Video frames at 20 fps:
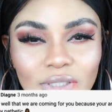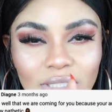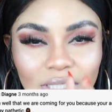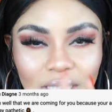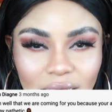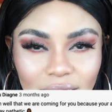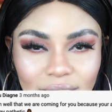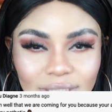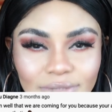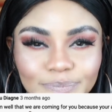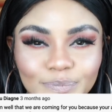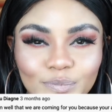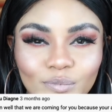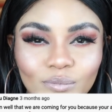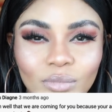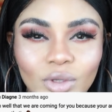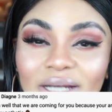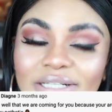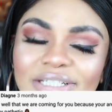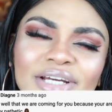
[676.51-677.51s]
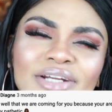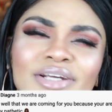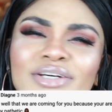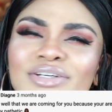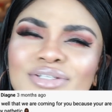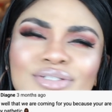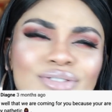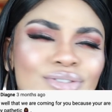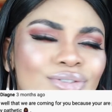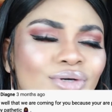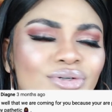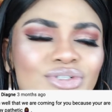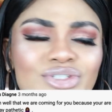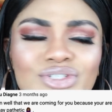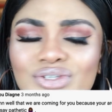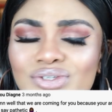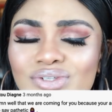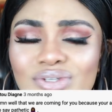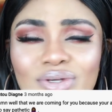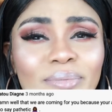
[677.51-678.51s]
again my channel is not
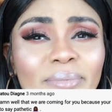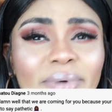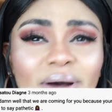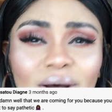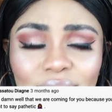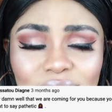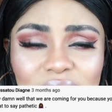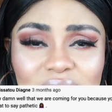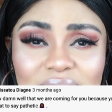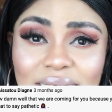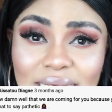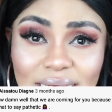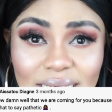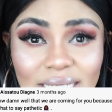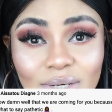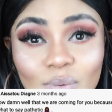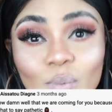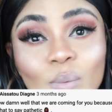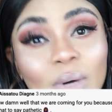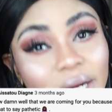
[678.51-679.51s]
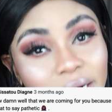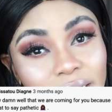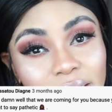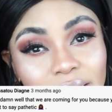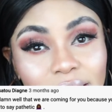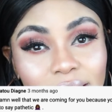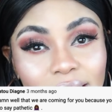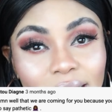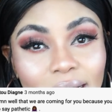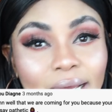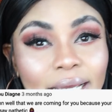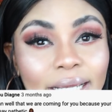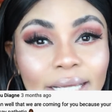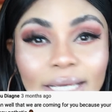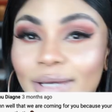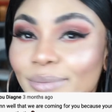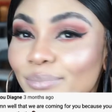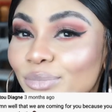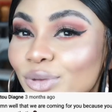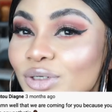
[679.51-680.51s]
just about skin whitening. I
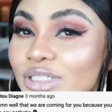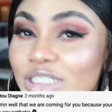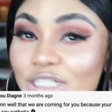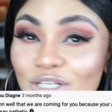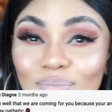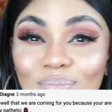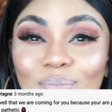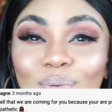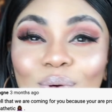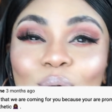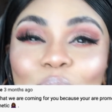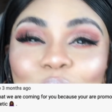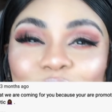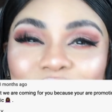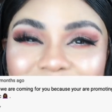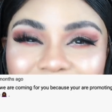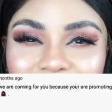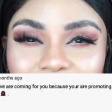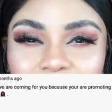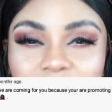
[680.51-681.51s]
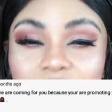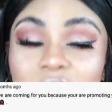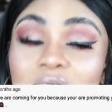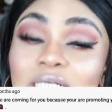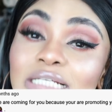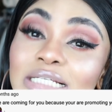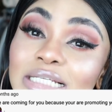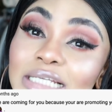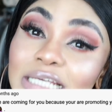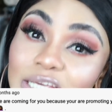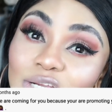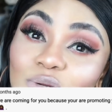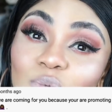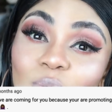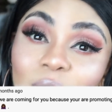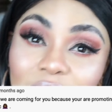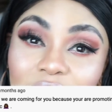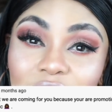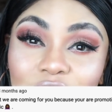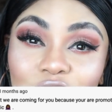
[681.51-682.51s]
am not imposing skin
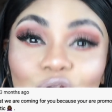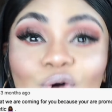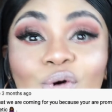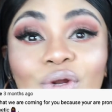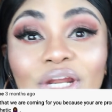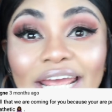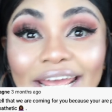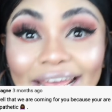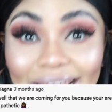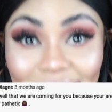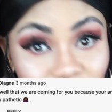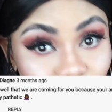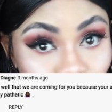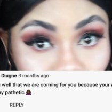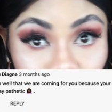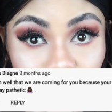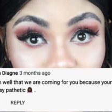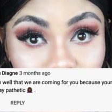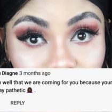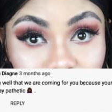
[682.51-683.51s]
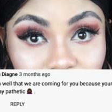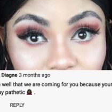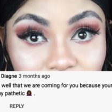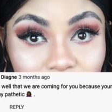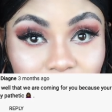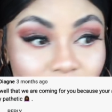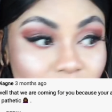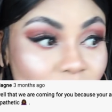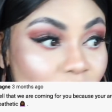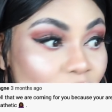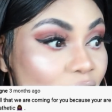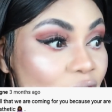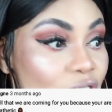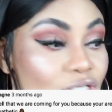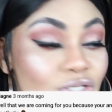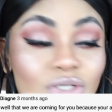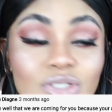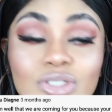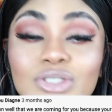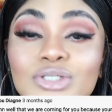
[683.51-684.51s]
whitening on anyone. It is
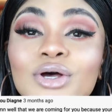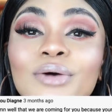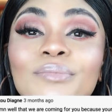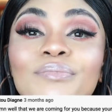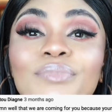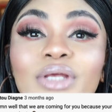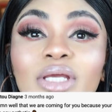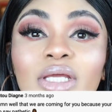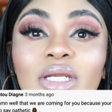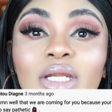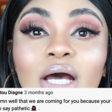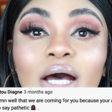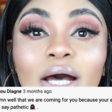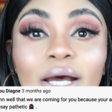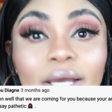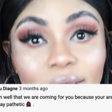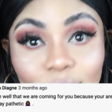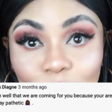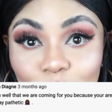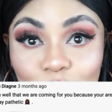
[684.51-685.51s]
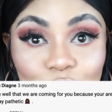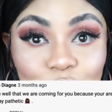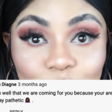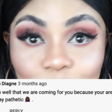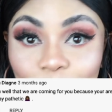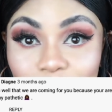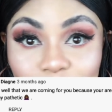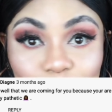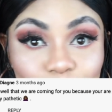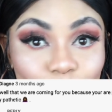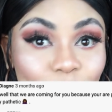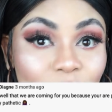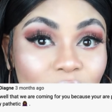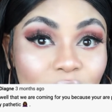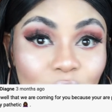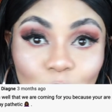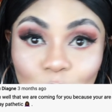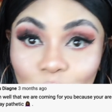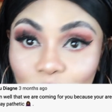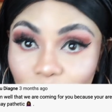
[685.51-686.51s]
not something I am doing to
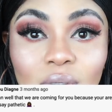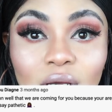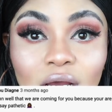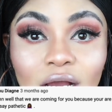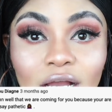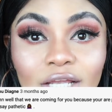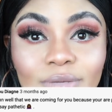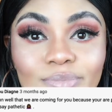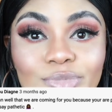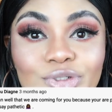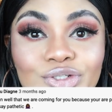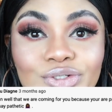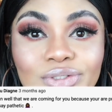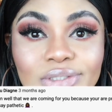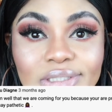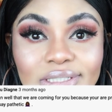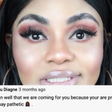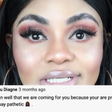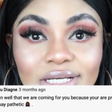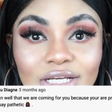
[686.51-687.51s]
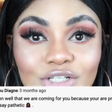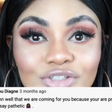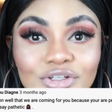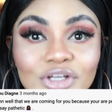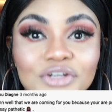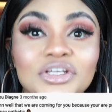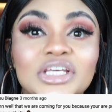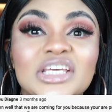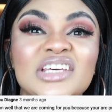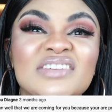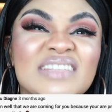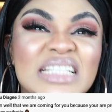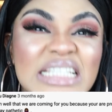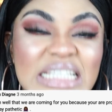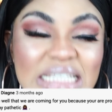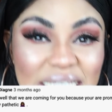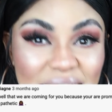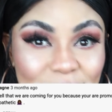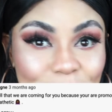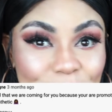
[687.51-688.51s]
anyone. I am just trying to give
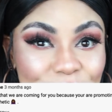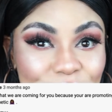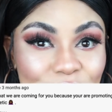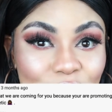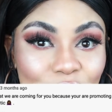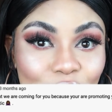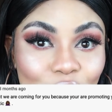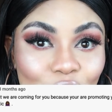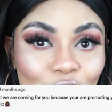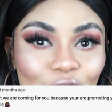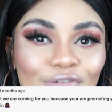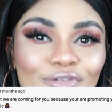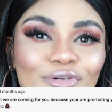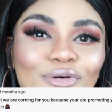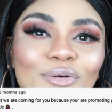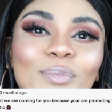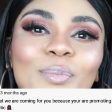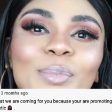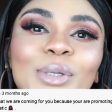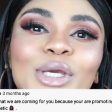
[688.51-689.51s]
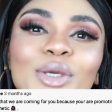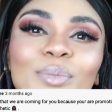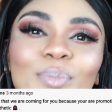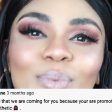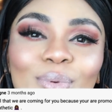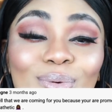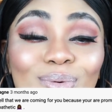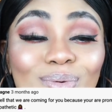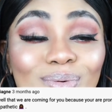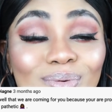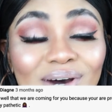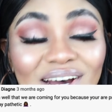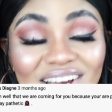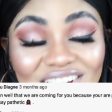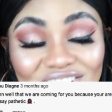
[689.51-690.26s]
tips for people who are